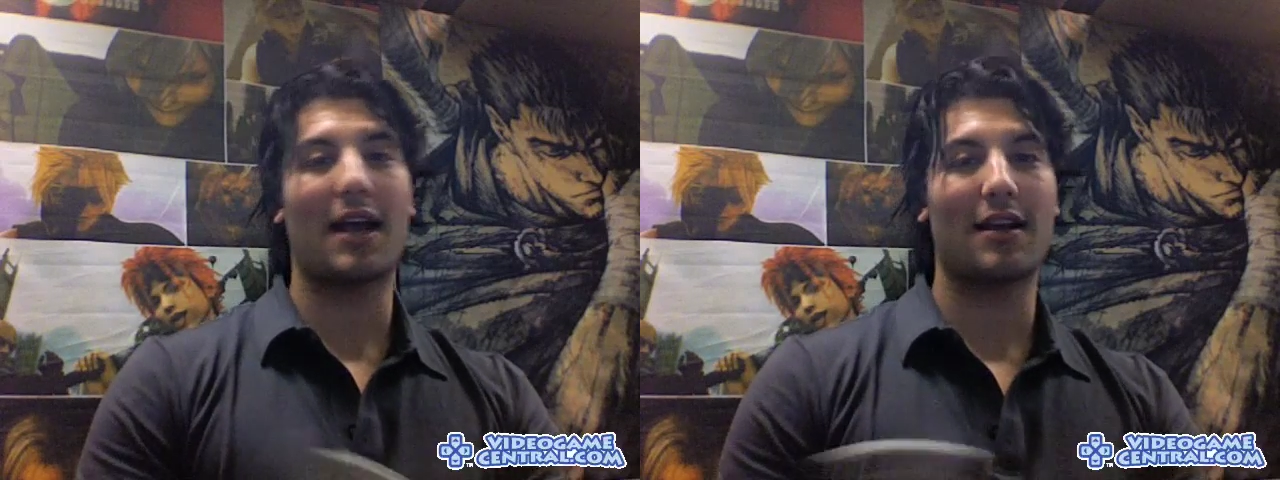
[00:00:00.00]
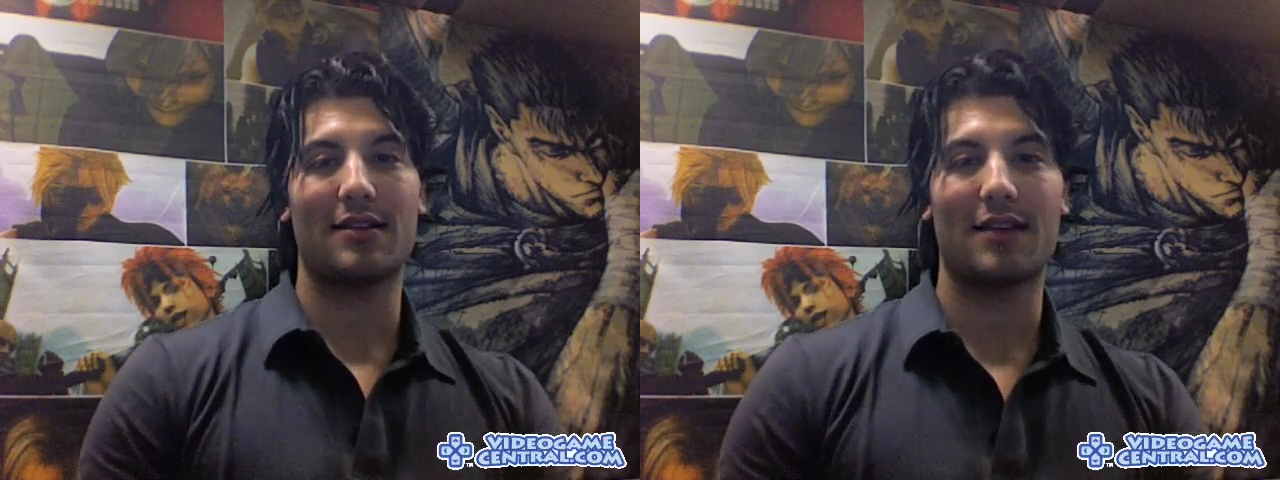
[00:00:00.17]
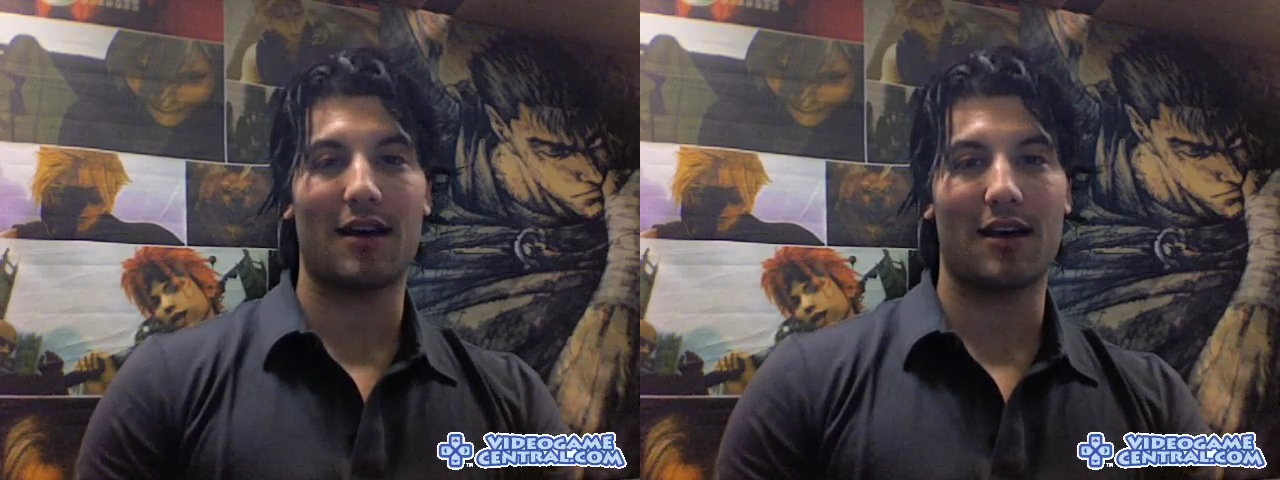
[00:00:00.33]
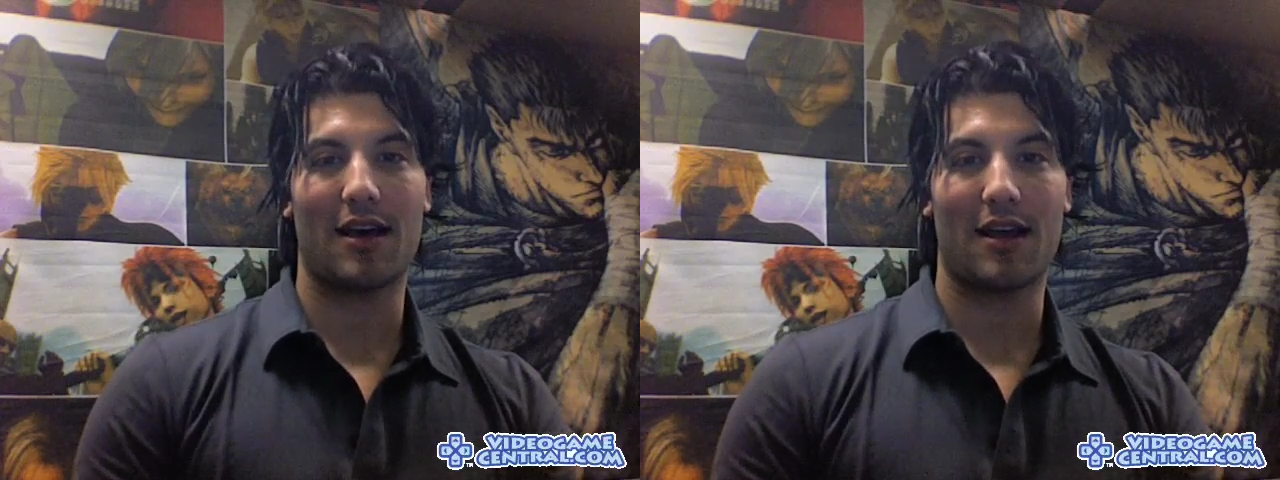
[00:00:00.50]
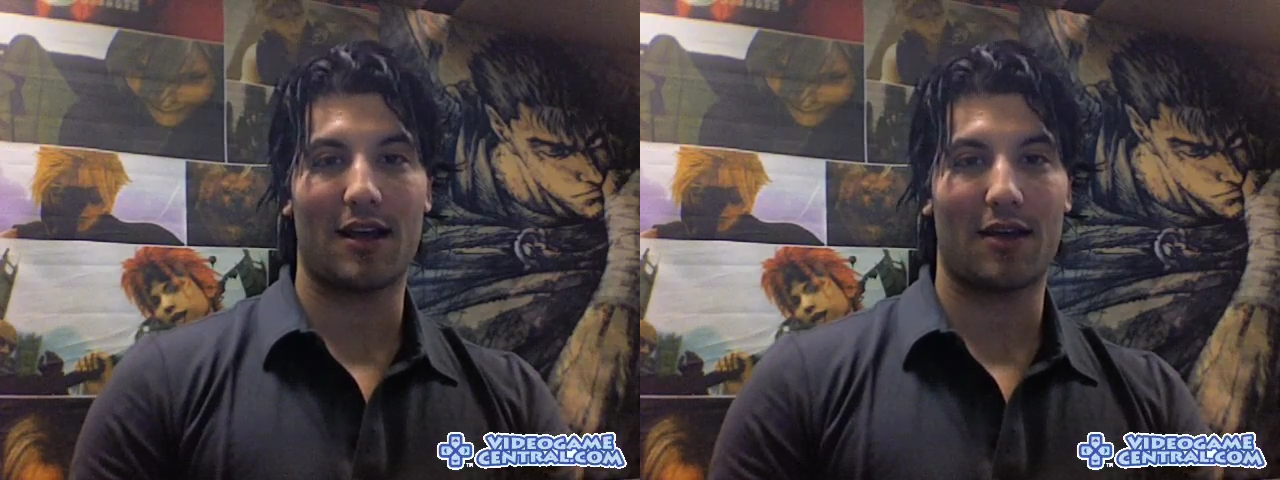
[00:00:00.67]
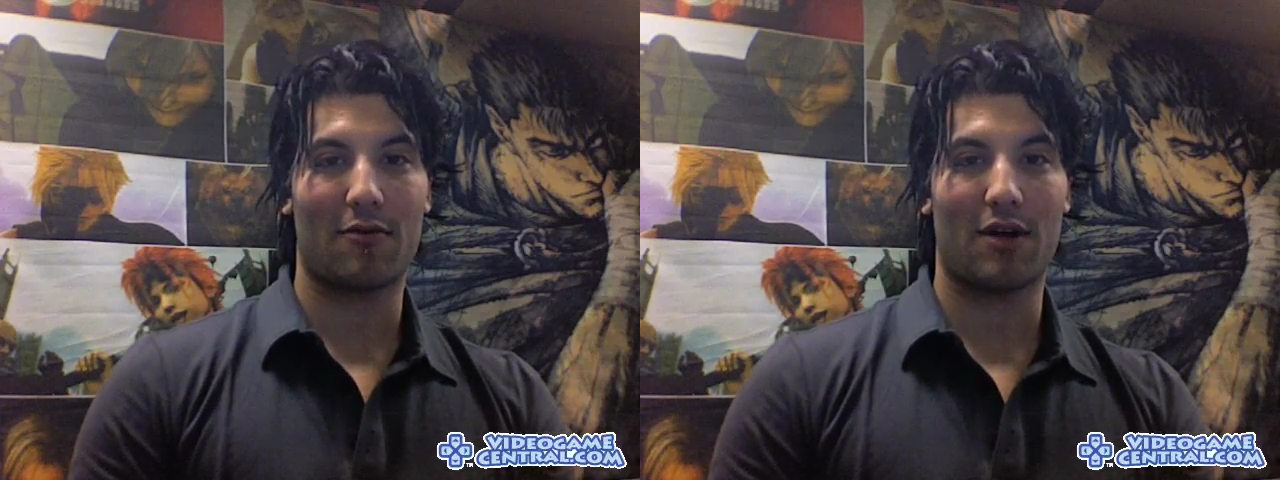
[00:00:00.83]
going to tell you how
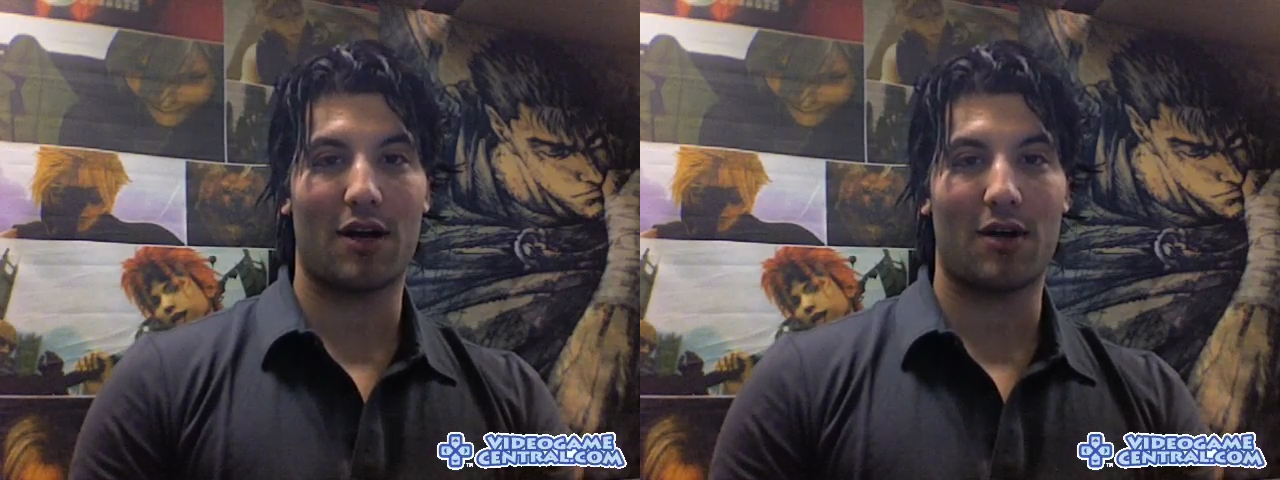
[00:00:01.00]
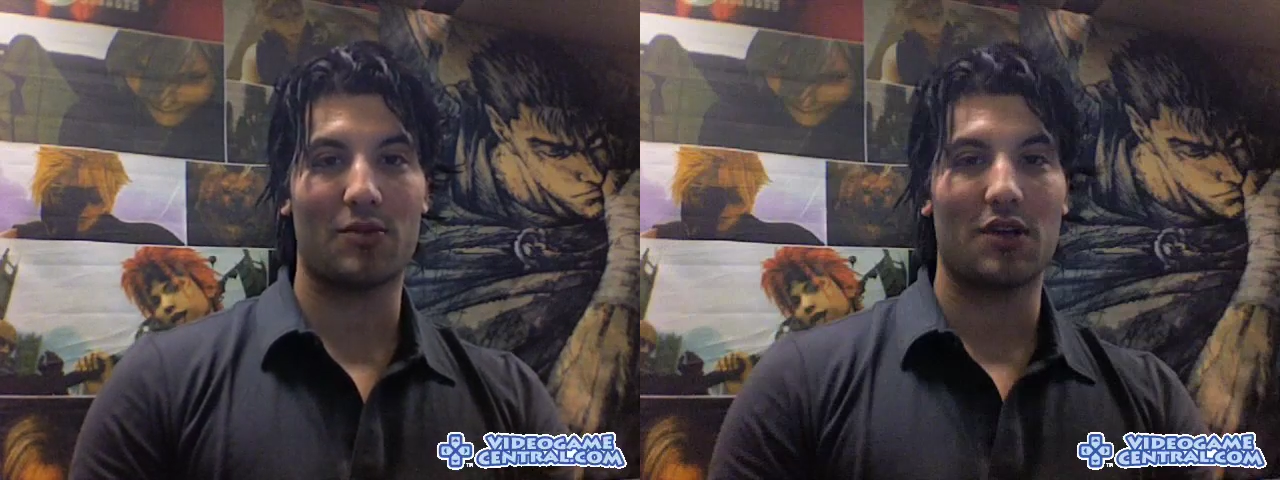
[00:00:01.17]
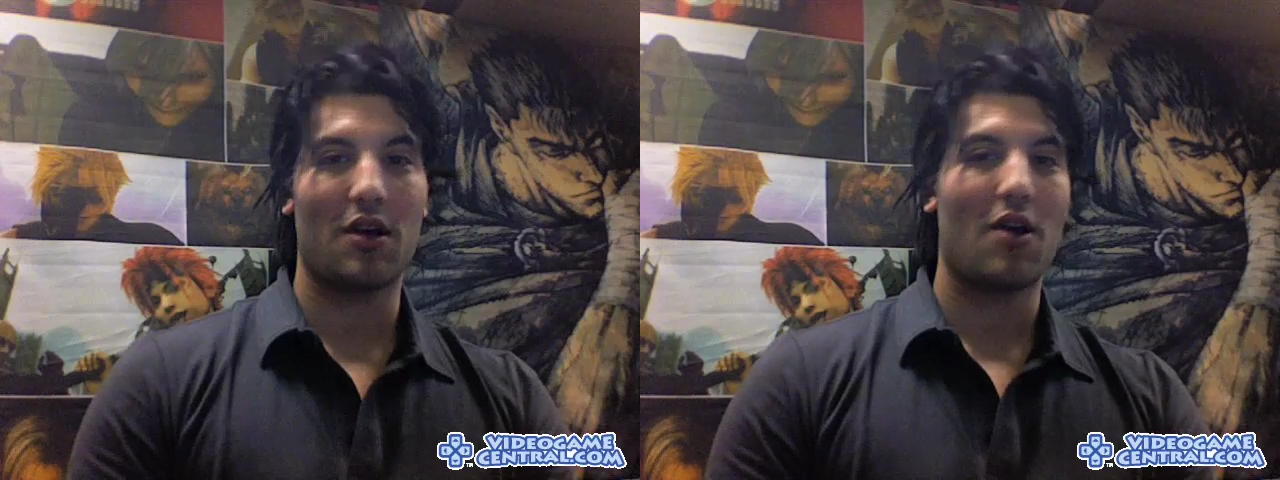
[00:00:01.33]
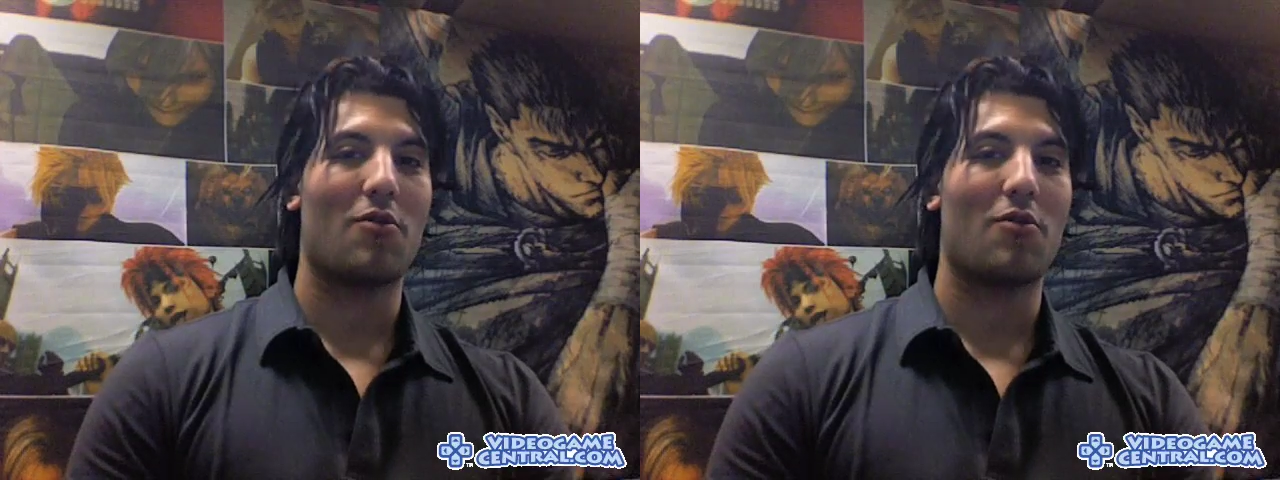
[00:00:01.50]
to get ROMs.